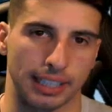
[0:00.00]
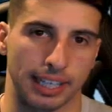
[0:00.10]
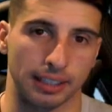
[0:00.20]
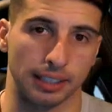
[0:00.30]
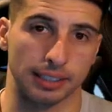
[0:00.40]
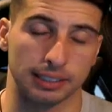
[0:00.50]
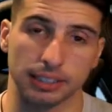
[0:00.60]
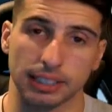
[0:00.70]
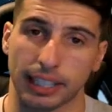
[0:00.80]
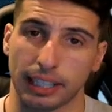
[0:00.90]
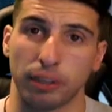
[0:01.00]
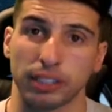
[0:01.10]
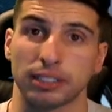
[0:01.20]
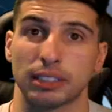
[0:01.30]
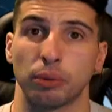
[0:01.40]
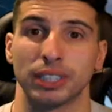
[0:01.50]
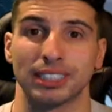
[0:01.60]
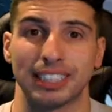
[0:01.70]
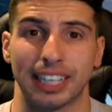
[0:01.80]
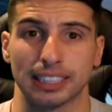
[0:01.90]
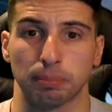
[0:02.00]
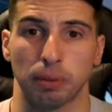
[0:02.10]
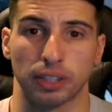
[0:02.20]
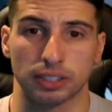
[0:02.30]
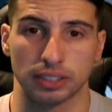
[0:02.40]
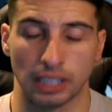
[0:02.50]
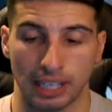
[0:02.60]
And uh, seriously, I can't wait to see what his EX Plus,